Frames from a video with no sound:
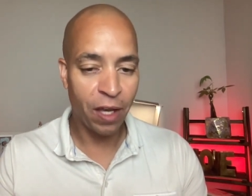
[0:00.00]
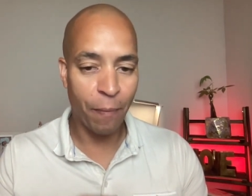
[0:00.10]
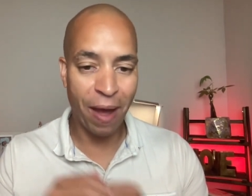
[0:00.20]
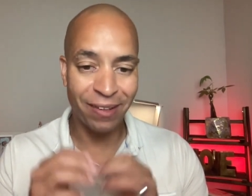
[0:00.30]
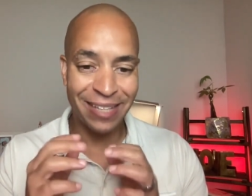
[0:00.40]

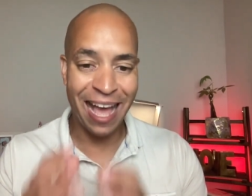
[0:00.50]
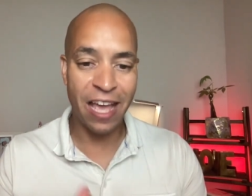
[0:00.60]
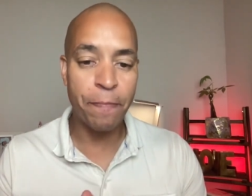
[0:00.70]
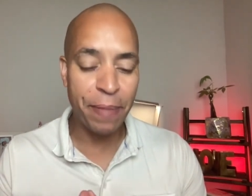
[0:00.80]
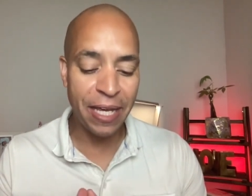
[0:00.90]
about
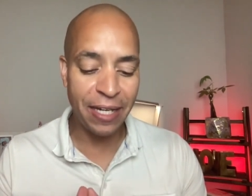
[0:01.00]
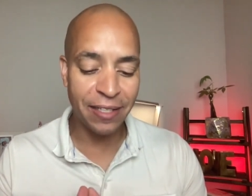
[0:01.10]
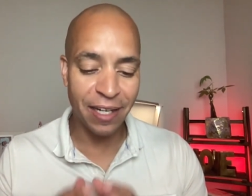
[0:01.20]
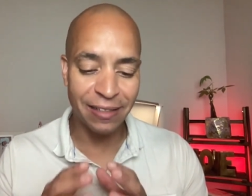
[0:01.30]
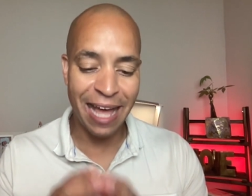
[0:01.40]

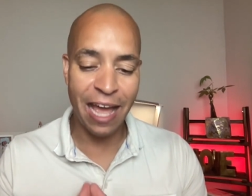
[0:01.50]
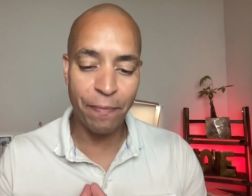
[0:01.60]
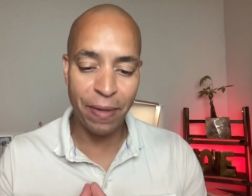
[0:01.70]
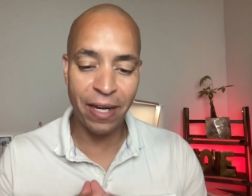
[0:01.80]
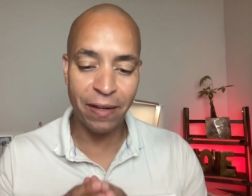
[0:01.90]
diabetes and a
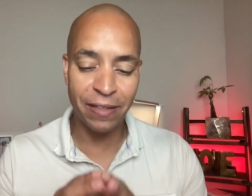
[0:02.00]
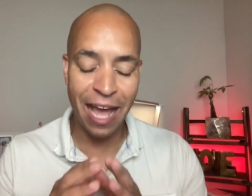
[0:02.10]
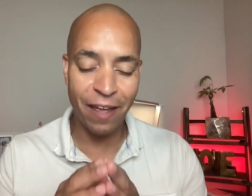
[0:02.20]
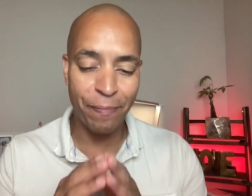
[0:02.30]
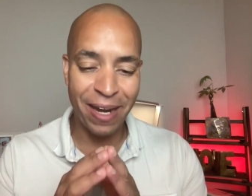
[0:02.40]
diabetic
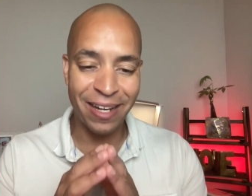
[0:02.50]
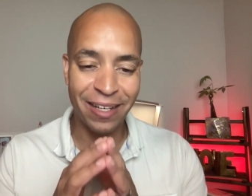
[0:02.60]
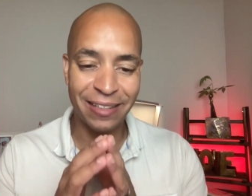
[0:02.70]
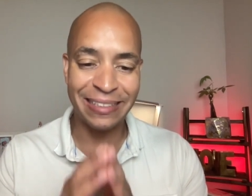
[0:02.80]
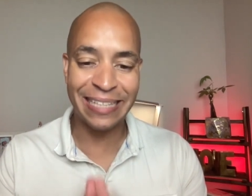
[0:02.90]
diabetic
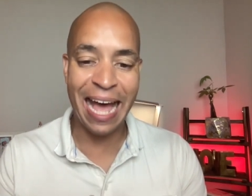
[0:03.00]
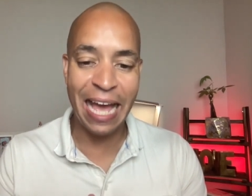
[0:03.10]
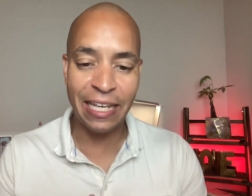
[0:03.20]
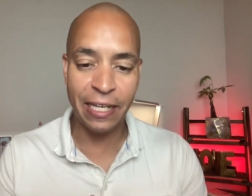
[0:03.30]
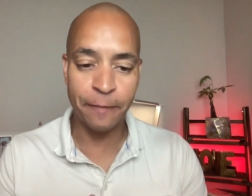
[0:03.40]

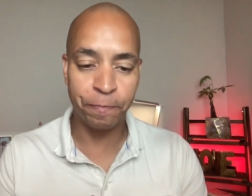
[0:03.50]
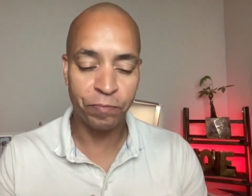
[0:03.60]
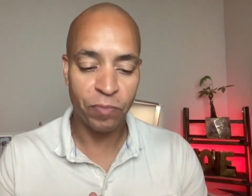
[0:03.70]
diet,